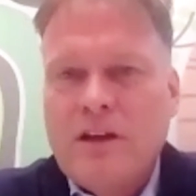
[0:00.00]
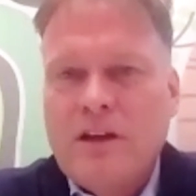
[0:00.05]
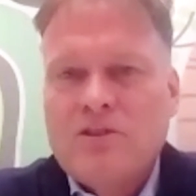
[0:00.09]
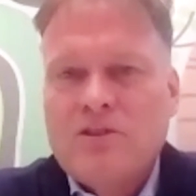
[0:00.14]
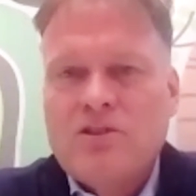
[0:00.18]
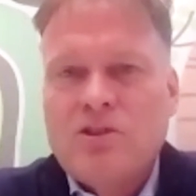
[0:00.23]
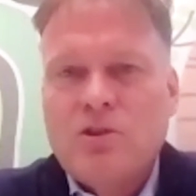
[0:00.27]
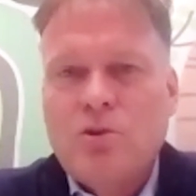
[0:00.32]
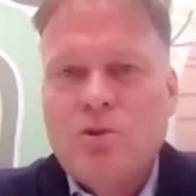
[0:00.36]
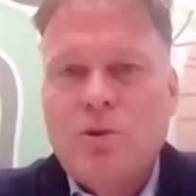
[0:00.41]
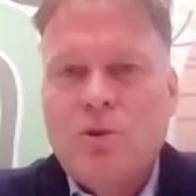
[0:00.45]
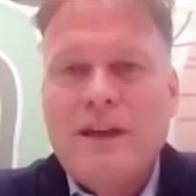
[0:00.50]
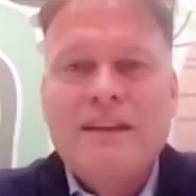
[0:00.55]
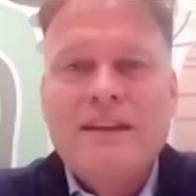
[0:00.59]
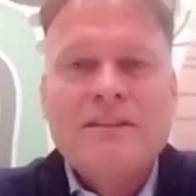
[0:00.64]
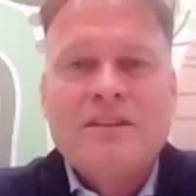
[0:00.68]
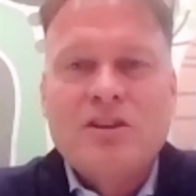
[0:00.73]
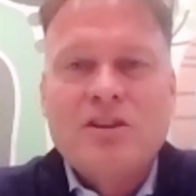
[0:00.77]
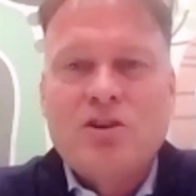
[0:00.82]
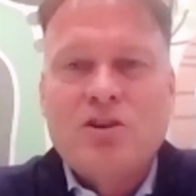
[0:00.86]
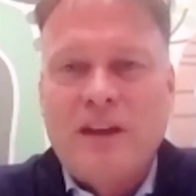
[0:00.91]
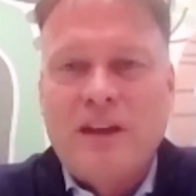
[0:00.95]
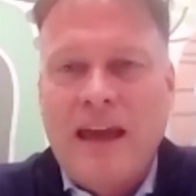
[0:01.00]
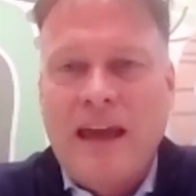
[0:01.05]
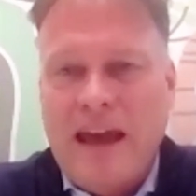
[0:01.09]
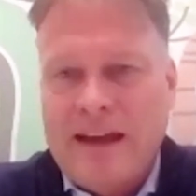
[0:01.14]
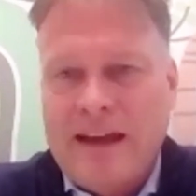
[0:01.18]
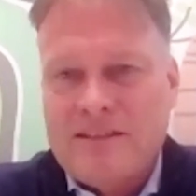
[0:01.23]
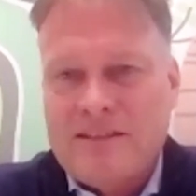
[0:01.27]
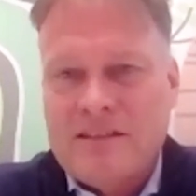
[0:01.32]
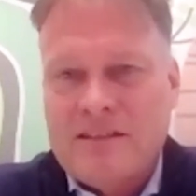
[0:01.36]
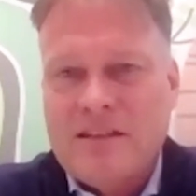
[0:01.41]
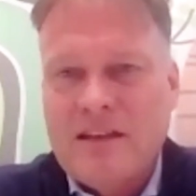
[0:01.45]
to
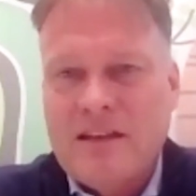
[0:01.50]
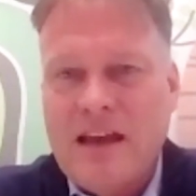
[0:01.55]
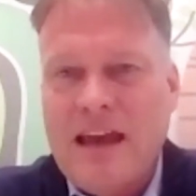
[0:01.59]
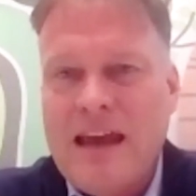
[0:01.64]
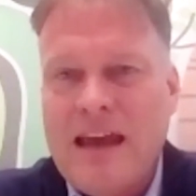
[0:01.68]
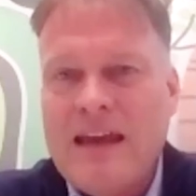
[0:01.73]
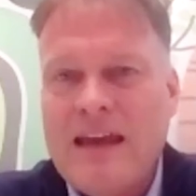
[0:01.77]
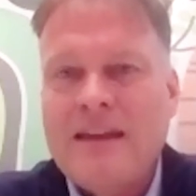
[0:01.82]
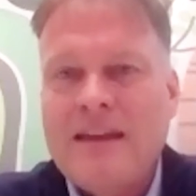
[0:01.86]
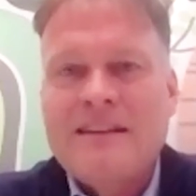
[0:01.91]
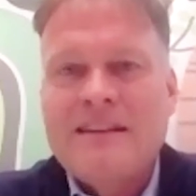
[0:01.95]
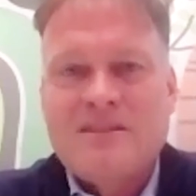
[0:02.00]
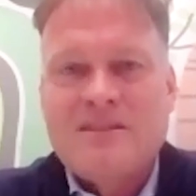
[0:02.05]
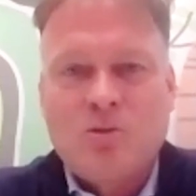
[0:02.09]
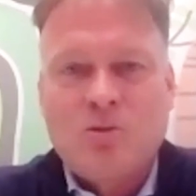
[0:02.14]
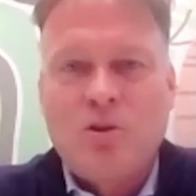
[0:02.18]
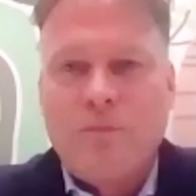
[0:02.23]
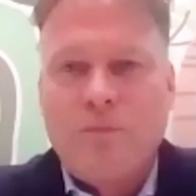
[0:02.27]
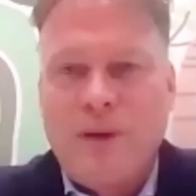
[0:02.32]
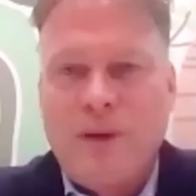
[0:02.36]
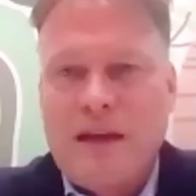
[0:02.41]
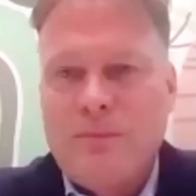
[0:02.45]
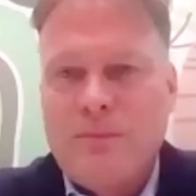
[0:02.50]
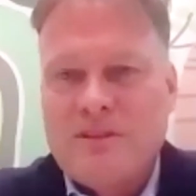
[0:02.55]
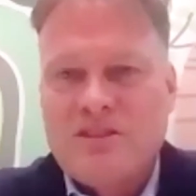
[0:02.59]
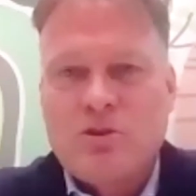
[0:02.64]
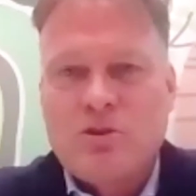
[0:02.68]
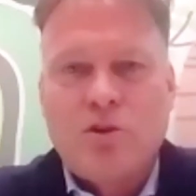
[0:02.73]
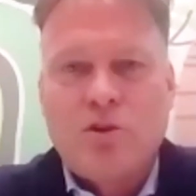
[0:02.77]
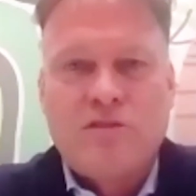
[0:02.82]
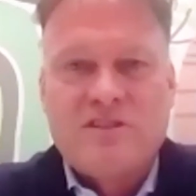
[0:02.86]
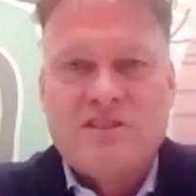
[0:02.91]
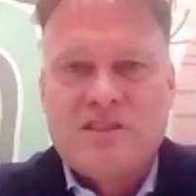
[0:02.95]
interconnect any sort of payment
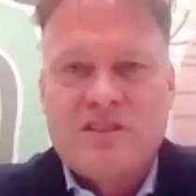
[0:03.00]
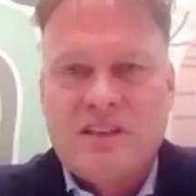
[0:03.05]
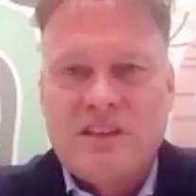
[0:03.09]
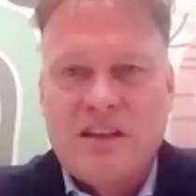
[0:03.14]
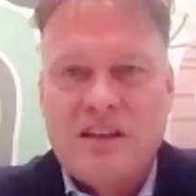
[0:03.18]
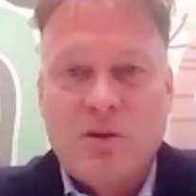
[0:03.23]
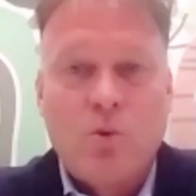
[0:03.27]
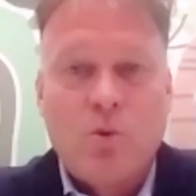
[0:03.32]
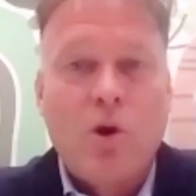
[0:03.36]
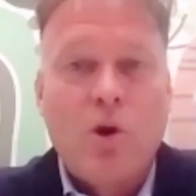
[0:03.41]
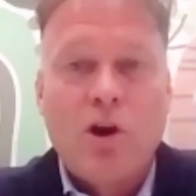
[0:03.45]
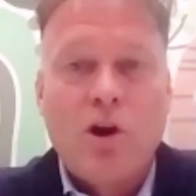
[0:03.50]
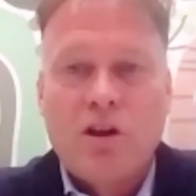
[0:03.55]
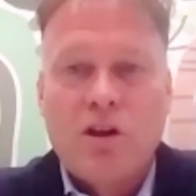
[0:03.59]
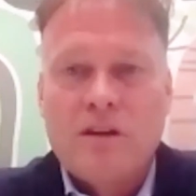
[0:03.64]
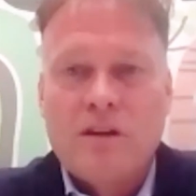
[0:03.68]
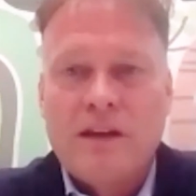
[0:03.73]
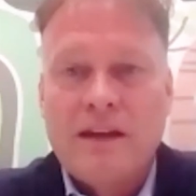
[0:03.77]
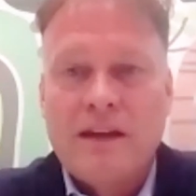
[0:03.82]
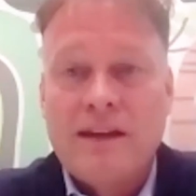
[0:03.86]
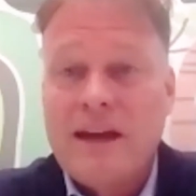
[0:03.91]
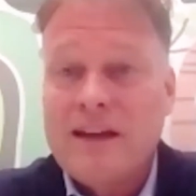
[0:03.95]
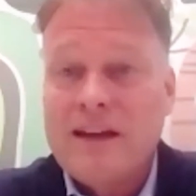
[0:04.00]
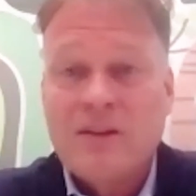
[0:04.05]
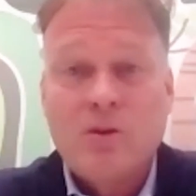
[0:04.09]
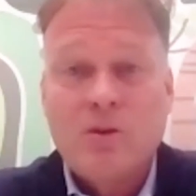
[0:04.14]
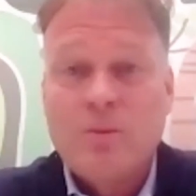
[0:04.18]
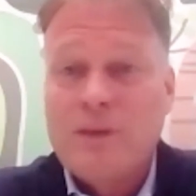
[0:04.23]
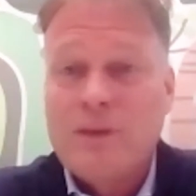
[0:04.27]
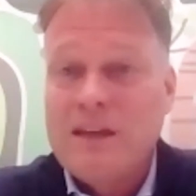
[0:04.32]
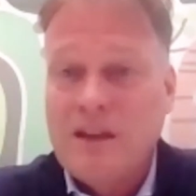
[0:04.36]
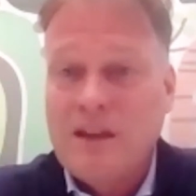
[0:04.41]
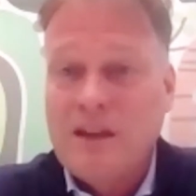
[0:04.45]
service in the world, and that could
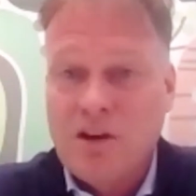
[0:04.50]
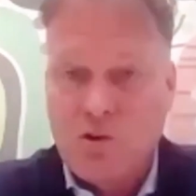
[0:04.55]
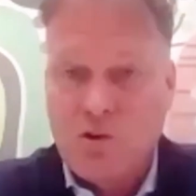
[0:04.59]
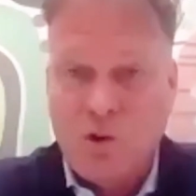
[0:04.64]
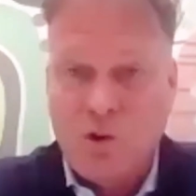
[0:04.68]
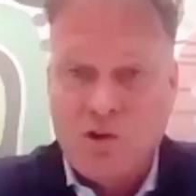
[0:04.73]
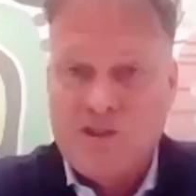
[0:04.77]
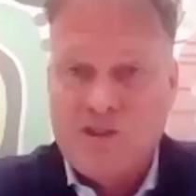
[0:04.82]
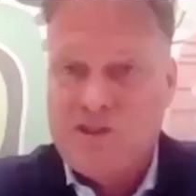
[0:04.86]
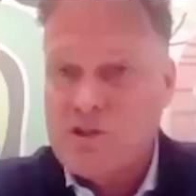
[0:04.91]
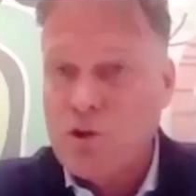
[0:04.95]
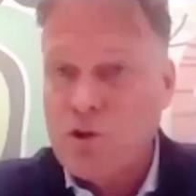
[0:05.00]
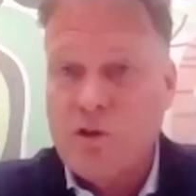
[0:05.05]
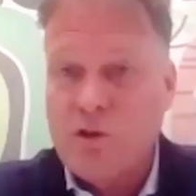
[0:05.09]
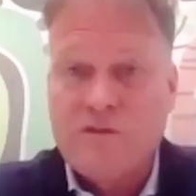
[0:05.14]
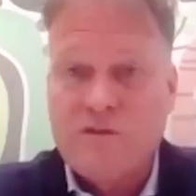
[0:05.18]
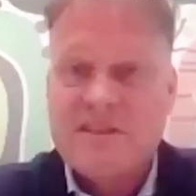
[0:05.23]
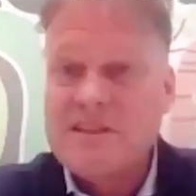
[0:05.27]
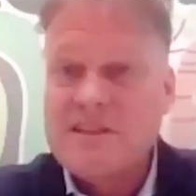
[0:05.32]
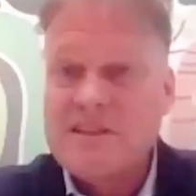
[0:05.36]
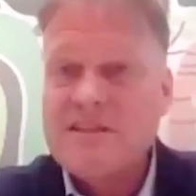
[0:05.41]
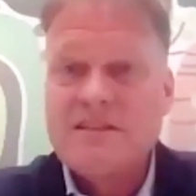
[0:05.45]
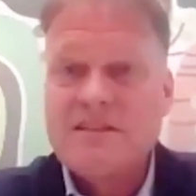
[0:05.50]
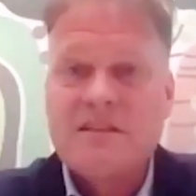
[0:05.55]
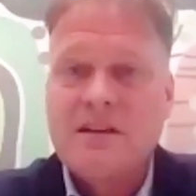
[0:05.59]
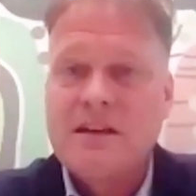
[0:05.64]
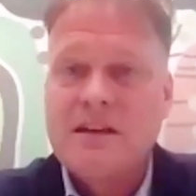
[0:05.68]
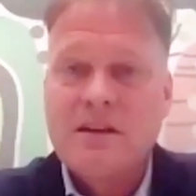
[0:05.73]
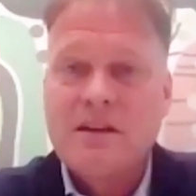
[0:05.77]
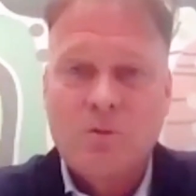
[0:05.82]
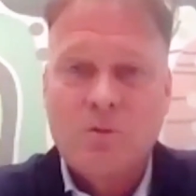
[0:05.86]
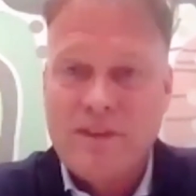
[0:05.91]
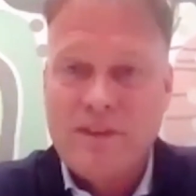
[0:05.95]
be across services
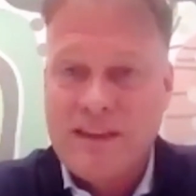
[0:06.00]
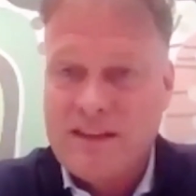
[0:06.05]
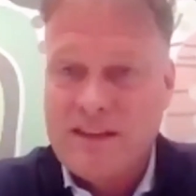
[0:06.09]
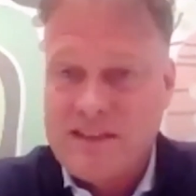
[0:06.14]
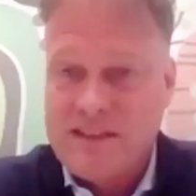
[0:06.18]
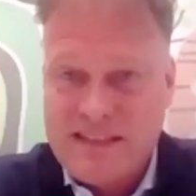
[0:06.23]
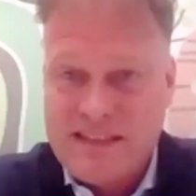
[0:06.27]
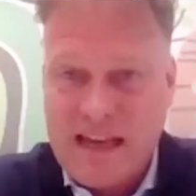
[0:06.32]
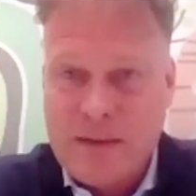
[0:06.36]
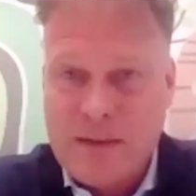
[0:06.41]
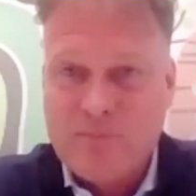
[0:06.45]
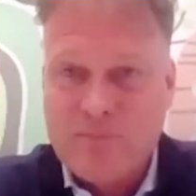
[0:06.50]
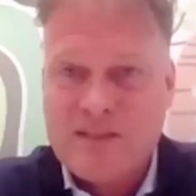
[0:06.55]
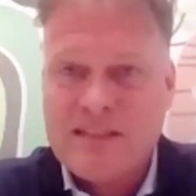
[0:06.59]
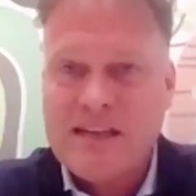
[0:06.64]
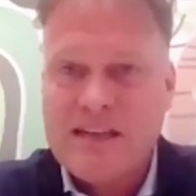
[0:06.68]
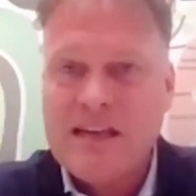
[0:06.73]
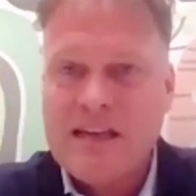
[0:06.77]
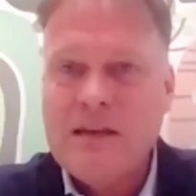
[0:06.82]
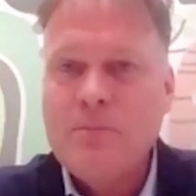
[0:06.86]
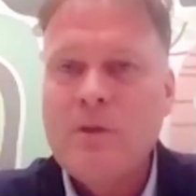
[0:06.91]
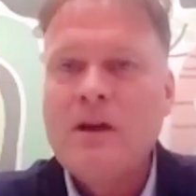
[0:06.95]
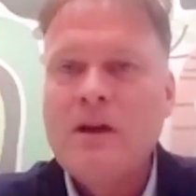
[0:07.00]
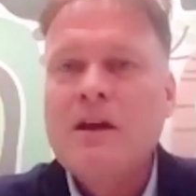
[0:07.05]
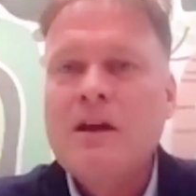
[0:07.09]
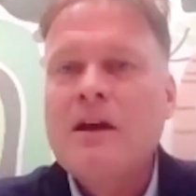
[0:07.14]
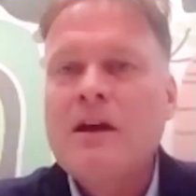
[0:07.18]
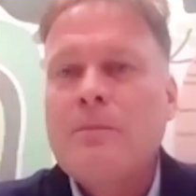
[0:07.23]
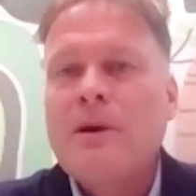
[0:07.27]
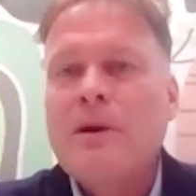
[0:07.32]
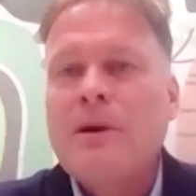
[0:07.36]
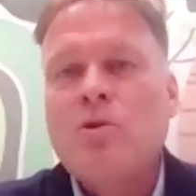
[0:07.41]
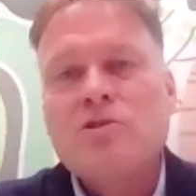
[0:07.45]
within the same scheme,
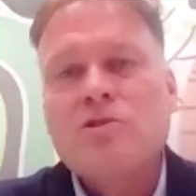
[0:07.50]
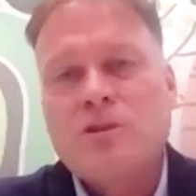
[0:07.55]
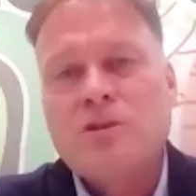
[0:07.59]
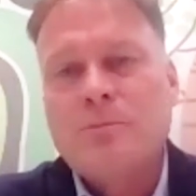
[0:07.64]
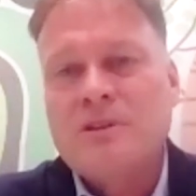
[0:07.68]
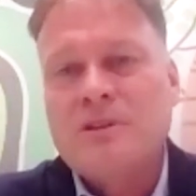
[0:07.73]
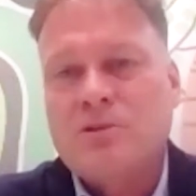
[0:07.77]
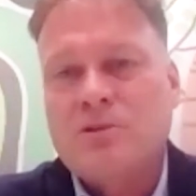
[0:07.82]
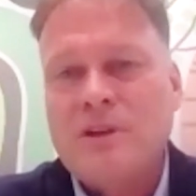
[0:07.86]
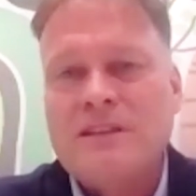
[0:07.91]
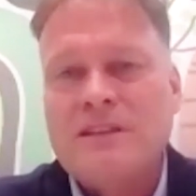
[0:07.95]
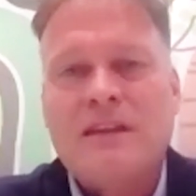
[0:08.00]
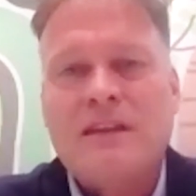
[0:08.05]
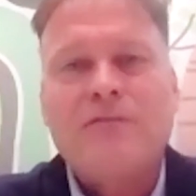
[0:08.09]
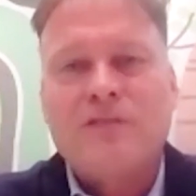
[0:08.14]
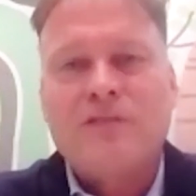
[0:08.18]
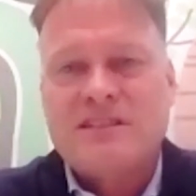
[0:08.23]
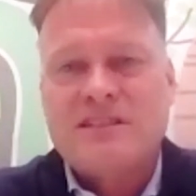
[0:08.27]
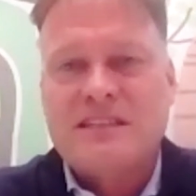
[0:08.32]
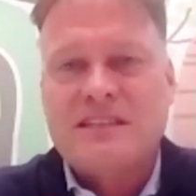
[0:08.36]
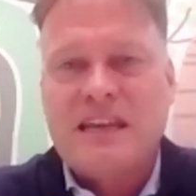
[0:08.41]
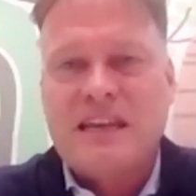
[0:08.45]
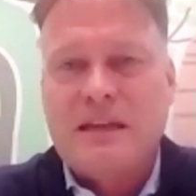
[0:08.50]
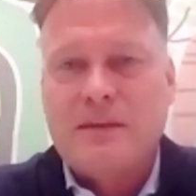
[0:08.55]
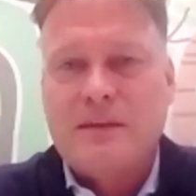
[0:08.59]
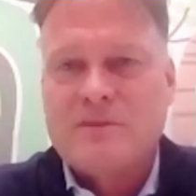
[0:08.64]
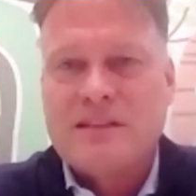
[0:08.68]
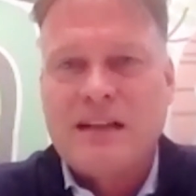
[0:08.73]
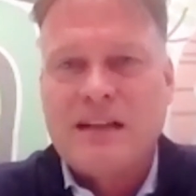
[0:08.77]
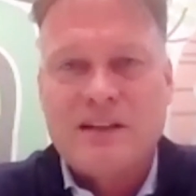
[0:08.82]
but also between different schemes.